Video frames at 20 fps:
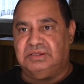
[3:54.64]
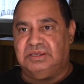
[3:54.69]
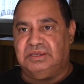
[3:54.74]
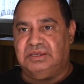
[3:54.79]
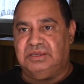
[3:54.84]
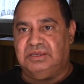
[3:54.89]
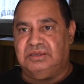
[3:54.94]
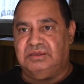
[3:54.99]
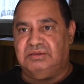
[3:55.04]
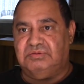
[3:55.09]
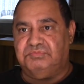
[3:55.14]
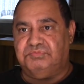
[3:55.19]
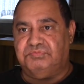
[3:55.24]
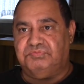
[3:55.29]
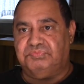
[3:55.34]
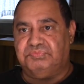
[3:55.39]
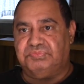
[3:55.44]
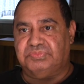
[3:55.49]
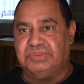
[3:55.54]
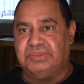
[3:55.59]
Um,
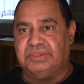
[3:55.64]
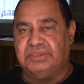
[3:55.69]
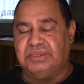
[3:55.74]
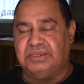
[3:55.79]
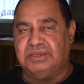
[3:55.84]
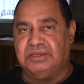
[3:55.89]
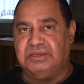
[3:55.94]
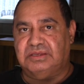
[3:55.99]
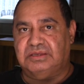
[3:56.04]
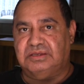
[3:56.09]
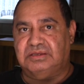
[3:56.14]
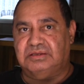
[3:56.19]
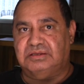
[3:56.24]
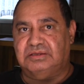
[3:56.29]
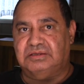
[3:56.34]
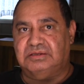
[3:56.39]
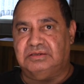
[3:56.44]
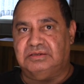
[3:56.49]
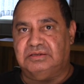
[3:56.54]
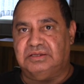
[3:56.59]

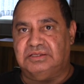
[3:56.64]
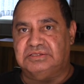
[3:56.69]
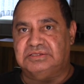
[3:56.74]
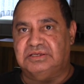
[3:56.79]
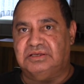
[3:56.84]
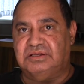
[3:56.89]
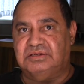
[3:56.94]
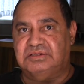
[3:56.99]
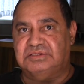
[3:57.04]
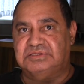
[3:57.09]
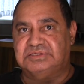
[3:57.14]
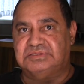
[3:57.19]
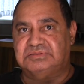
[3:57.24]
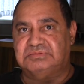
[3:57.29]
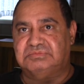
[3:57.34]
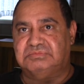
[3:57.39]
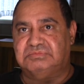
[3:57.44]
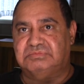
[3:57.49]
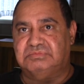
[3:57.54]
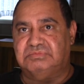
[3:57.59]
I challenged
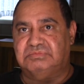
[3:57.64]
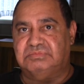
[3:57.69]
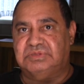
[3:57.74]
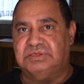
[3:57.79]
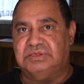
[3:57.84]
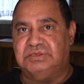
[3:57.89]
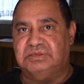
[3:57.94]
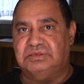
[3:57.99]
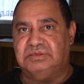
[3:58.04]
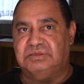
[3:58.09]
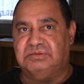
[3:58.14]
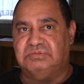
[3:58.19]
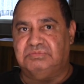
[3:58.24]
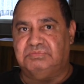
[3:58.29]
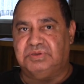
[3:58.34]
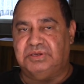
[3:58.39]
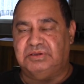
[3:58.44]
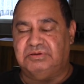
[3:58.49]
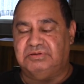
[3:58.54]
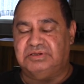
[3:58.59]
me
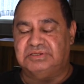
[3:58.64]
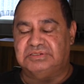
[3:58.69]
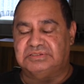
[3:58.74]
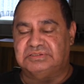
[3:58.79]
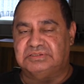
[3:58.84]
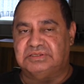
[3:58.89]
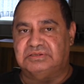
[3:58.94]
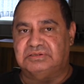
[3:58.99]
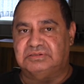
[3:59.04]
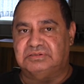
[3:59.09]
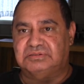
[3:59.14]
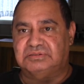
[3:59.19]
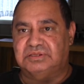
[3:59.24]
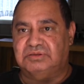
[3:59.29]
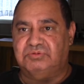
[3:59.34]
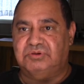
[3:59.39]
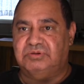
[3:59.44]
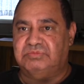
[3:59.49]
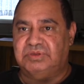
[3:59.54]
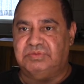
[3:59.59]
parents that they
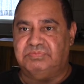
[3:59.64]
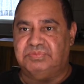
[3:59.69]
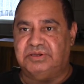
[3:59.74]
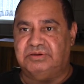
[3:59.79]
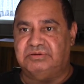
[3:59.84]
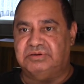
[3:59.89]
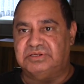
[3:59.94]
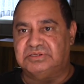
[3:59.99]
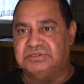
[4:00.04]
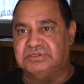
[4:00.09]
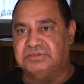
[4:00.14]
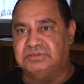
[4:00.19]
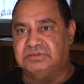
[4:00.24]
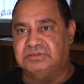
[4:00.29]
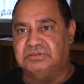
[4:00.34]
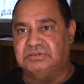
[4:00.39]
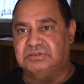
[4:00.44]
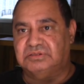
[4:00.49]
weren't my parents